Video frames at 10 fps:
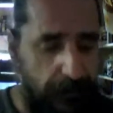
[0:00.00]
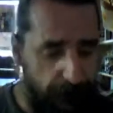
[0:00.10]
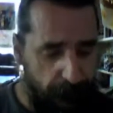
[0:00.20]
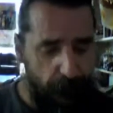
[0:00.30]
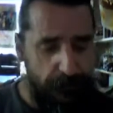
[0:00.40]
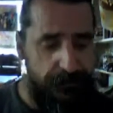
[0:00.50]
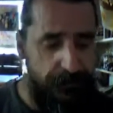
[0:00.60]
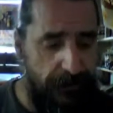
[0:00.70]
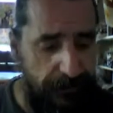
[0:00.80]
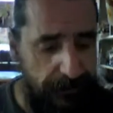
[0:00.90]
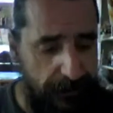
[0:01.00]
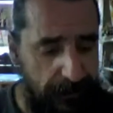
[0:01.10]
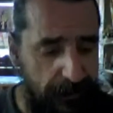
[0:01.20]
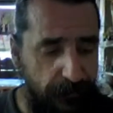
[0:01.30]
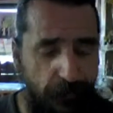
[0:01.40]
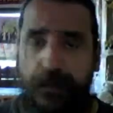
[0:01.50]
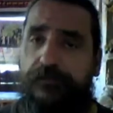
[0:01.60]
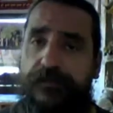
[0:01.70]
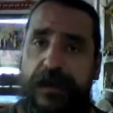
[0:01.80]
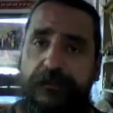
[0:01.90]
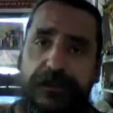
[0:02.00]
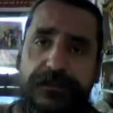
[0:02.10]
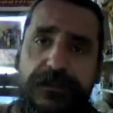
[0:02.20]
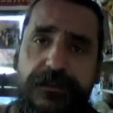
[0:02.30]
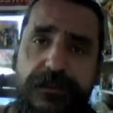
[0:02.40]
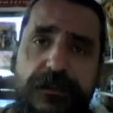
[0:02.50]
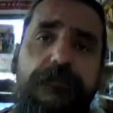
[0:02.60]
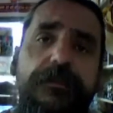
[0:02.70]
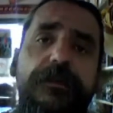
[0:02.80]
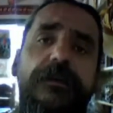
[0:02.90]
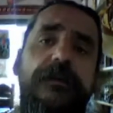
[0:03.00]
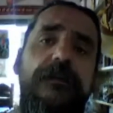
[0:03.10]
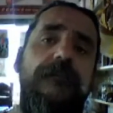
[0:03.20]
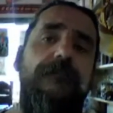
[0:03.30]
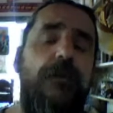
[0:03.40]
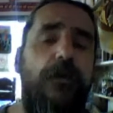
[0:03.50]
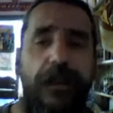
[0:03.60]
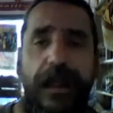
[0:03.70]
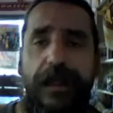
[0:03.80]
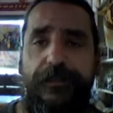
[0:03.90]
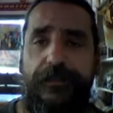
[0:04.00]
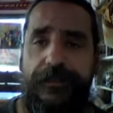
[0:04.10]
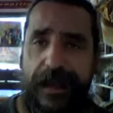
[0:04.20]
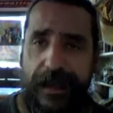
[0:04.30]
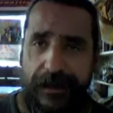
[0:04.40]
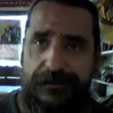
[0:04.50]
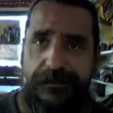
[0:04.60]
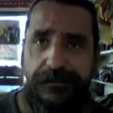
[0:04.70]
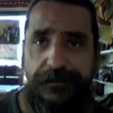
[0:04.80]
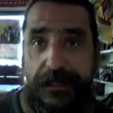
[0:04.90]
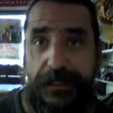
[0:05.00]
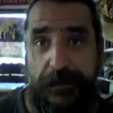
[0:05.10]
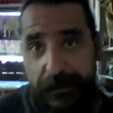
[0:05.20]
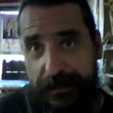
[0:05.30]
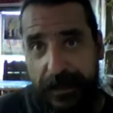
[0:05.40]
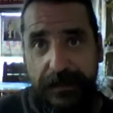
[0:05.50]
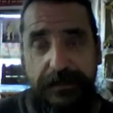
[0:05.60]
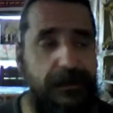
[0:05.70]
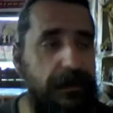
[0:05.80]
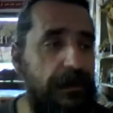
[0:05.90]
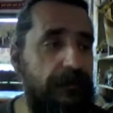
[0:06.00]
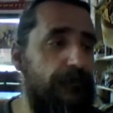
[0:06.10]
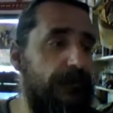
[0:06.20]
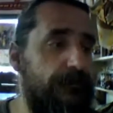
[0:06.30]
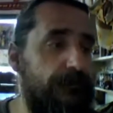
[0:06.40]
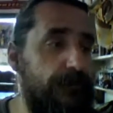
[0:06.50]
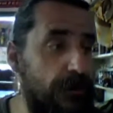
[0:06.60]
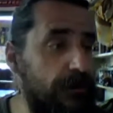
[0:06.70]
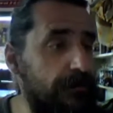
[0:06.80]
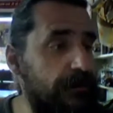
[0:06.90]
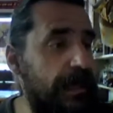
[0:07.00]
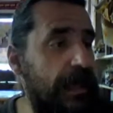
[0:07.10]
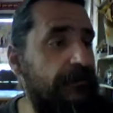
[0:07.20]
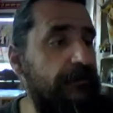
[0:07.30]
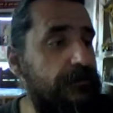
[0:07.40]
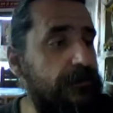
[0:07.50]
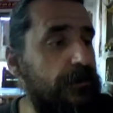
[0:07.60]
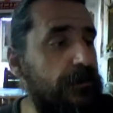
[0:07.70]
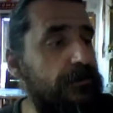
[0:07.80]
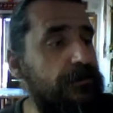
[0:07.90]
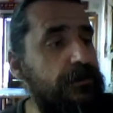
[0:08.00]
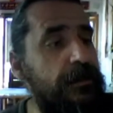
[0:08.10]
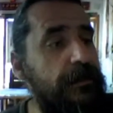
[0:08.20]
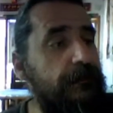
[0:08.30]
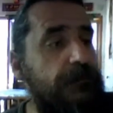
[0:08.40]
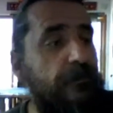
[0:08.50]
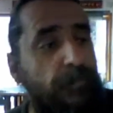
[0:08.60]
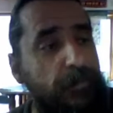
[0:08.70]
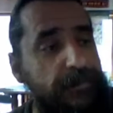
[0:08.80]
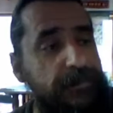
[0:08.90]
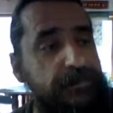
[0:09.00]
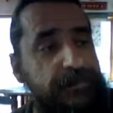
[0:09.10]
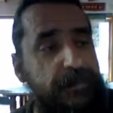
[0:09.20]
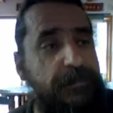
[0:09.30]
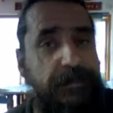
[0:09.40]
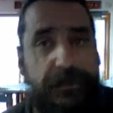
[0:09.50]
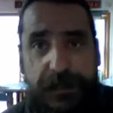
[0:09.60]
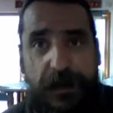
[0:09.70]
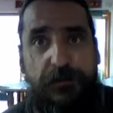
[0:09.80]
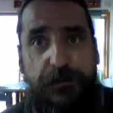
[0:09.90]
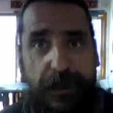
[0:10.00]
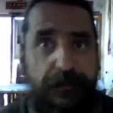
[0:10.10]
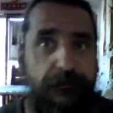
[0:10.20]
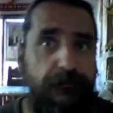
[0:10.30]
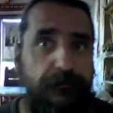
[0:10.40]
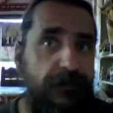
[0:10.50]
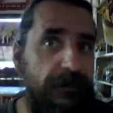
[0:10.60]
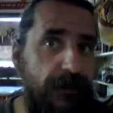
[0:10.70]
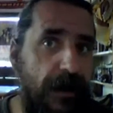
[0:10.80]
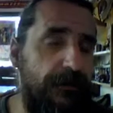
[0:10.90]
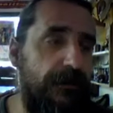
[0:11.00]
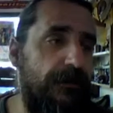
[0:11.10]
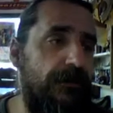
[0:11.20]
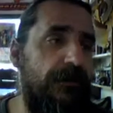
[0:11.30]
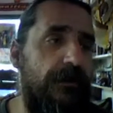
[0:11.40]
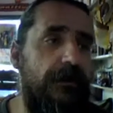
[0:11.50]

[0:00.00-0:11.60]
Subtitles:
Of course, the royal families in Europe all had their decks, their secret decks. The church, the Catholic Church, the 14th century, when the tarot became very popular,